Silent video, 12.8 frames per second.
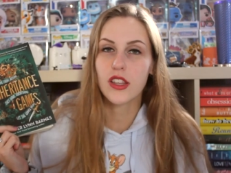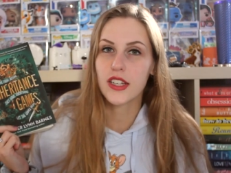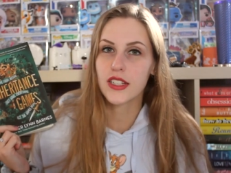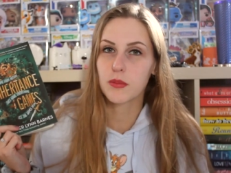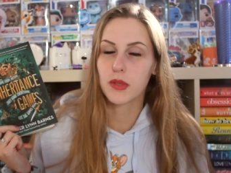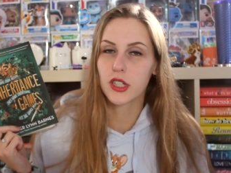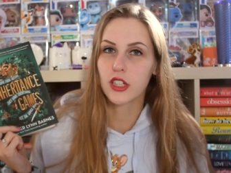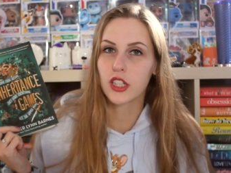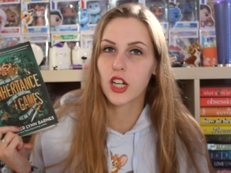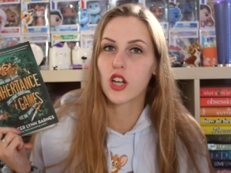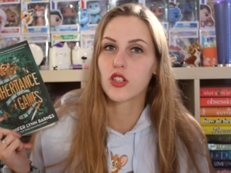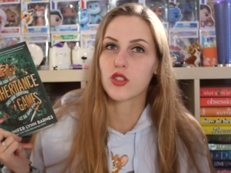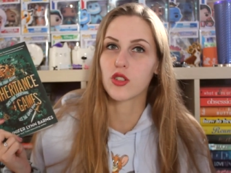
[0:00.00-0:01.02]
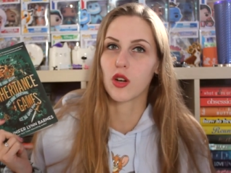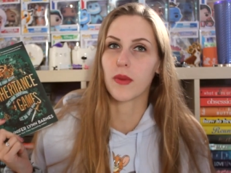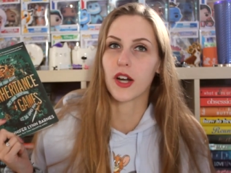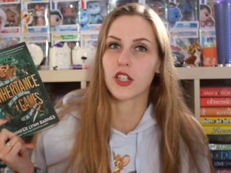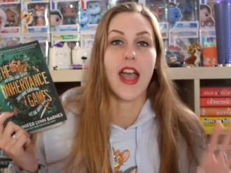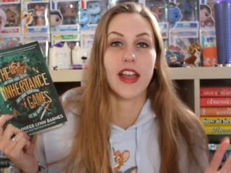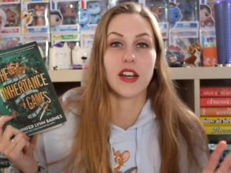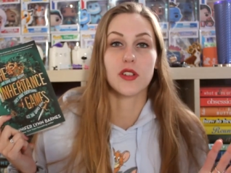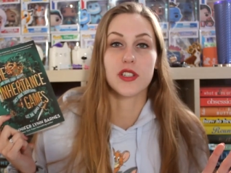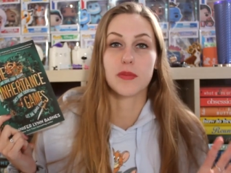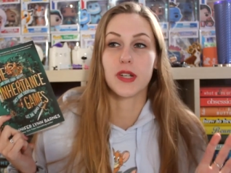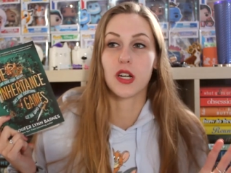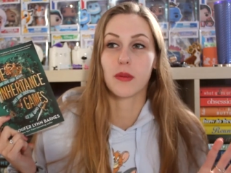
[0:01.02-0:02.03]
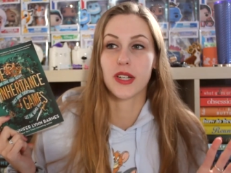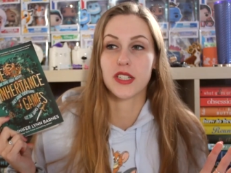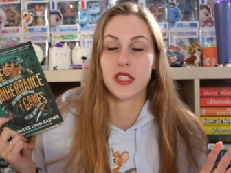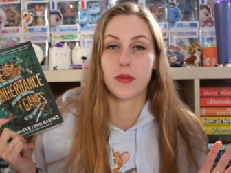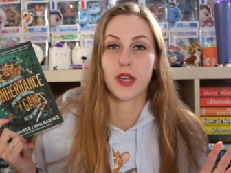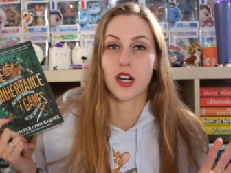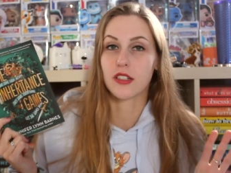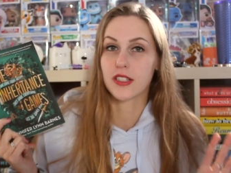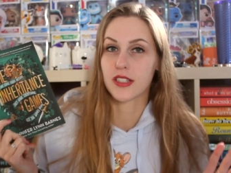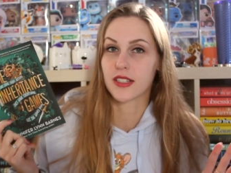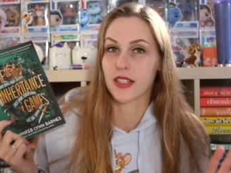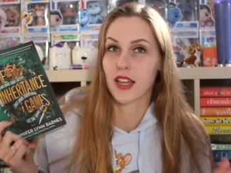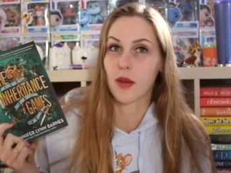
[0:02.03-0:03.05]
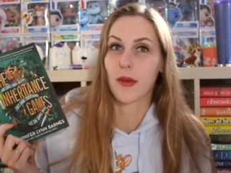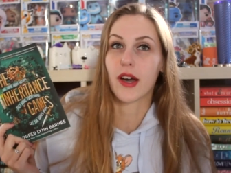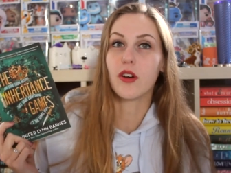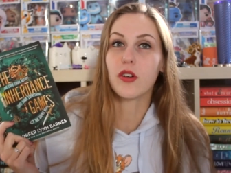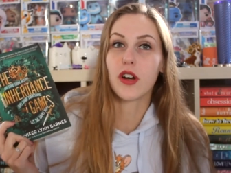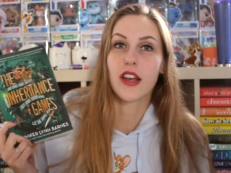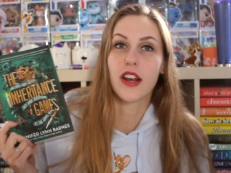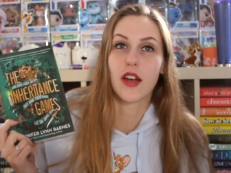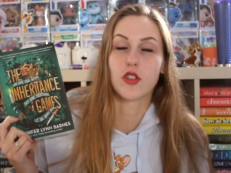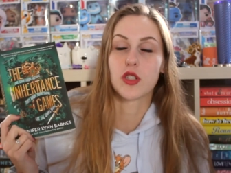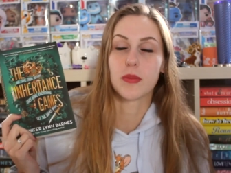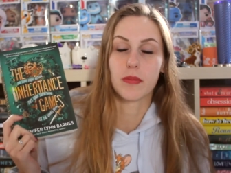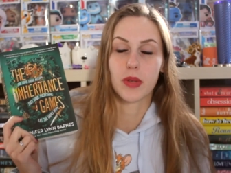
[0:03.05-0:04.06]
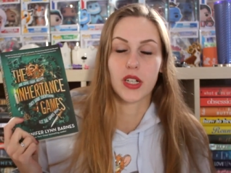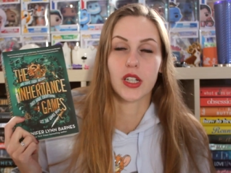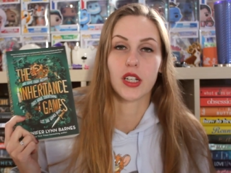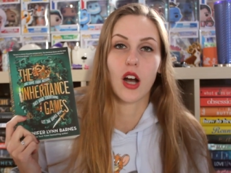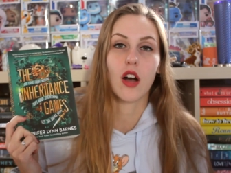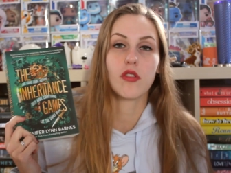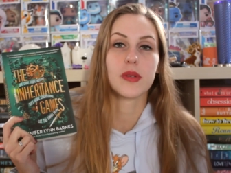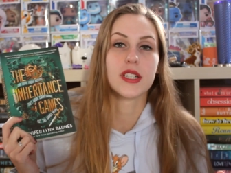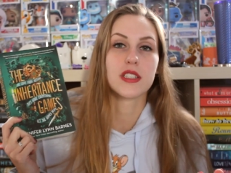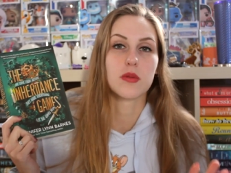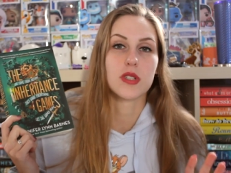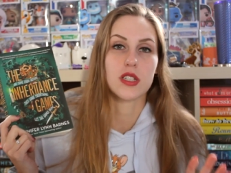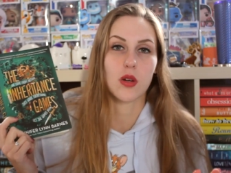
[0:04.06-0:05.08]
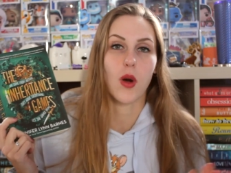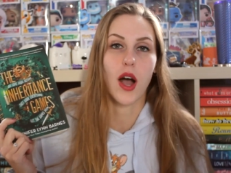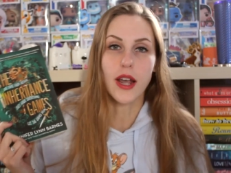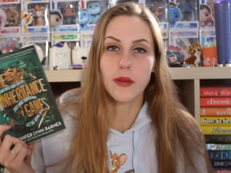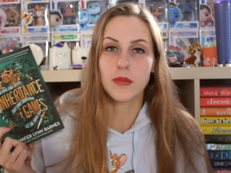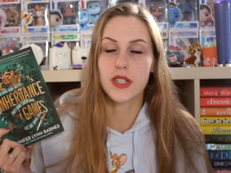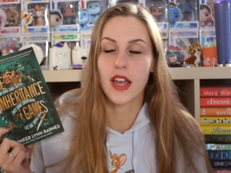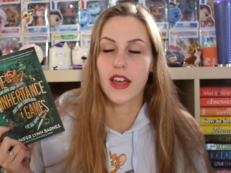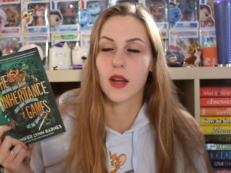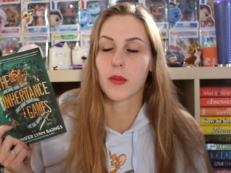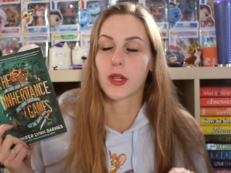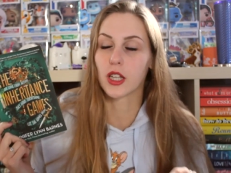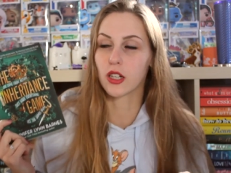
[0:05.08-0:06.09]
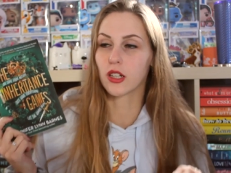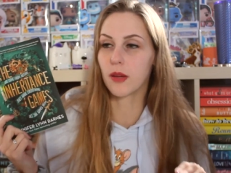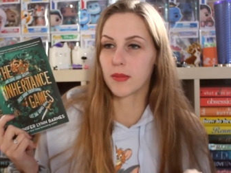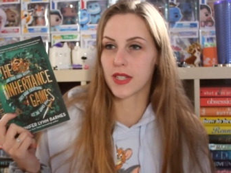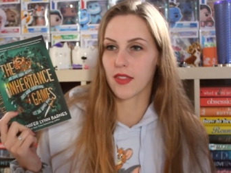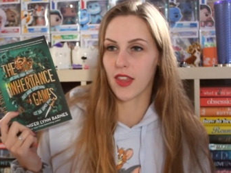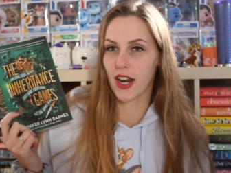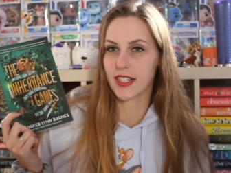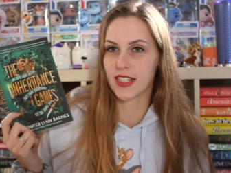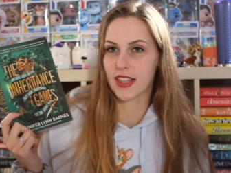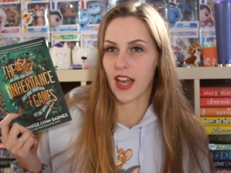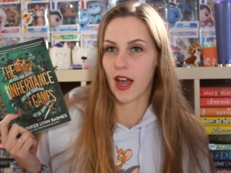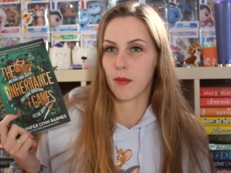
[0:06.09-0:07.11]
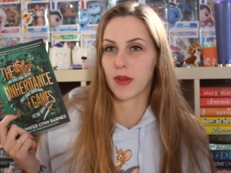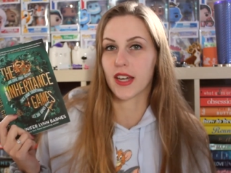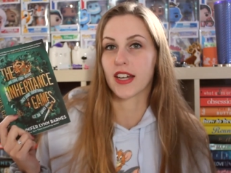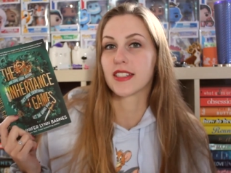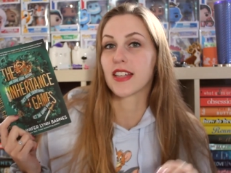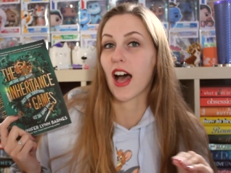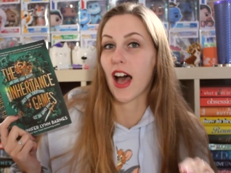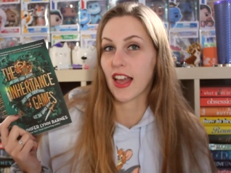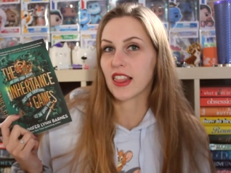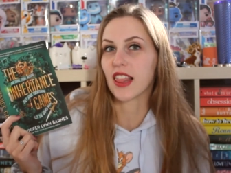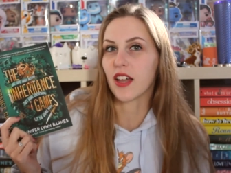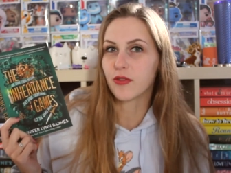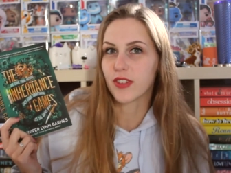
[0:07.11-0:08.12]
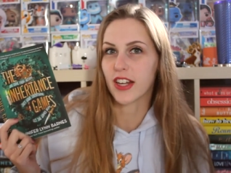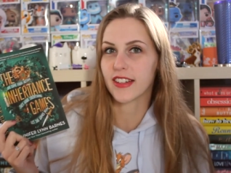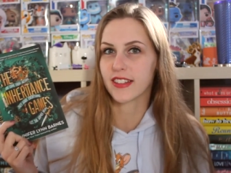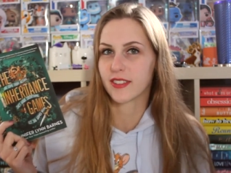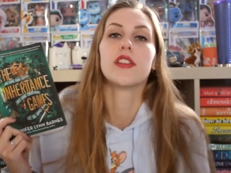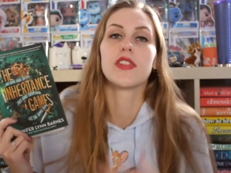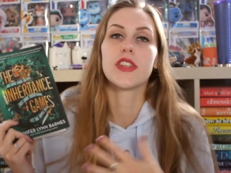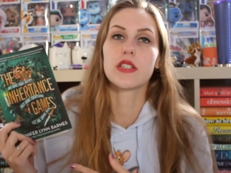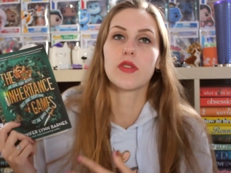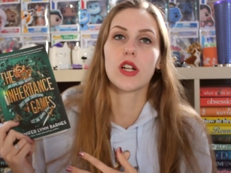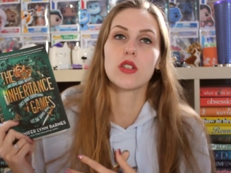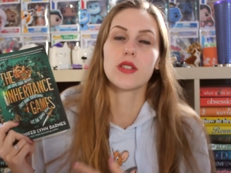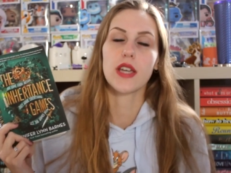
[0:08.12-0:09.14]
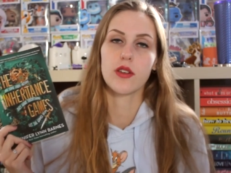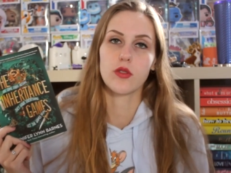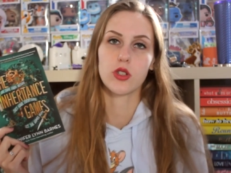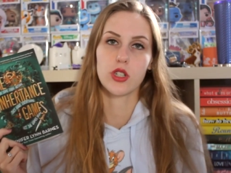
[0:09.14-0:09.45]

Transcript: this book so much, and it's been on my TBR since it came out, and I've just been putting it off because it was so hyped, and I'm a little upset that I did that because I loved it. This follows Avery